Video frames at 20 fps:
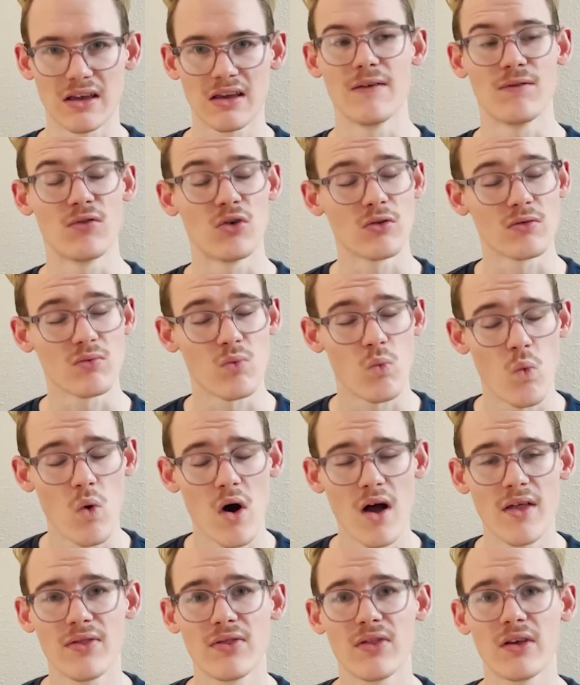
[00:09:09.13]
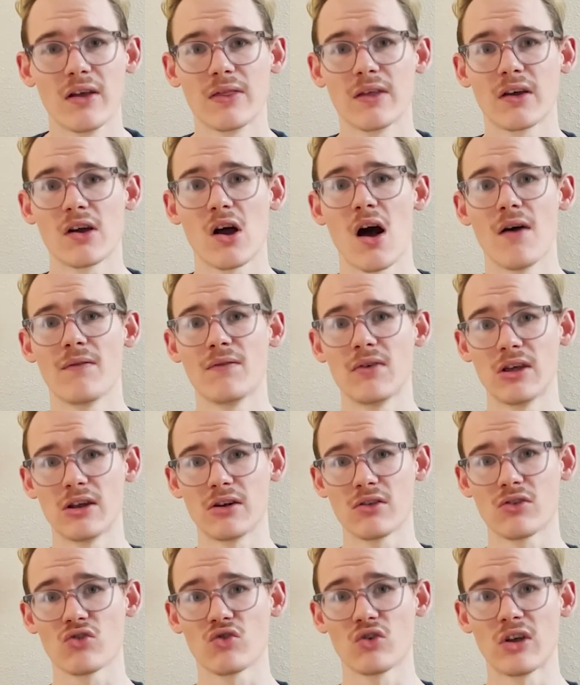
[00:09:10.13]
If there's one thing the coffee
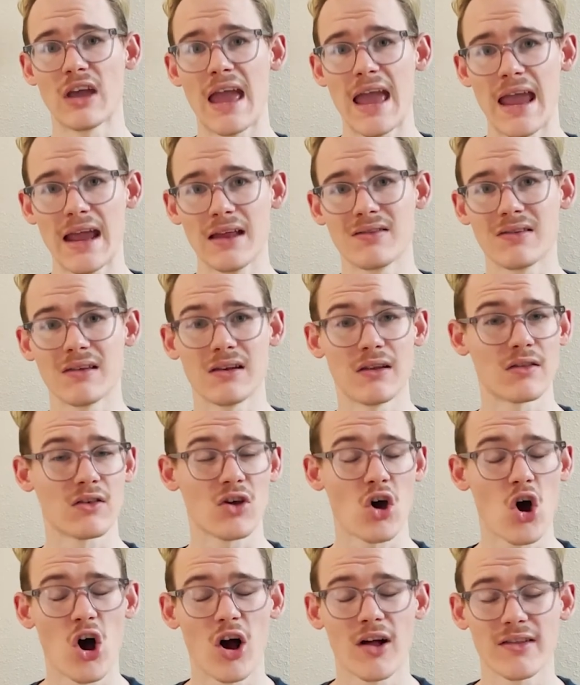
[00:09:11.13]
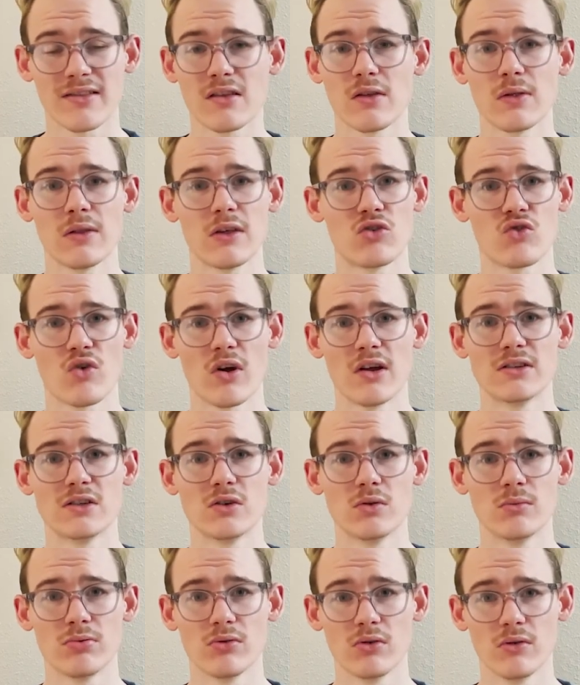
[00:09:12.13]
industry hates and is constantly trying to
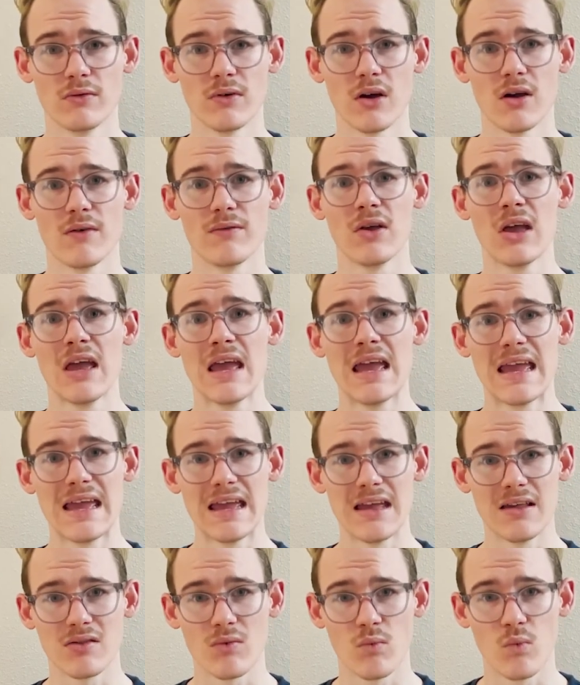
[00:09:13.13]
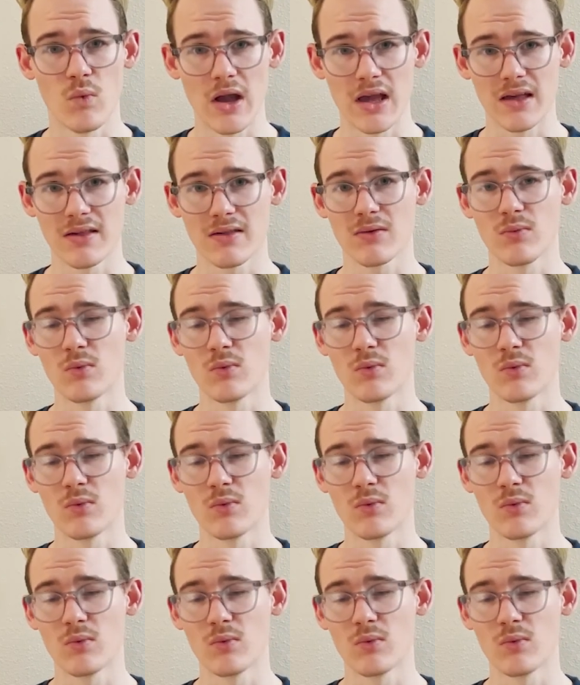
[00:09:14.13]
improve of, is waste.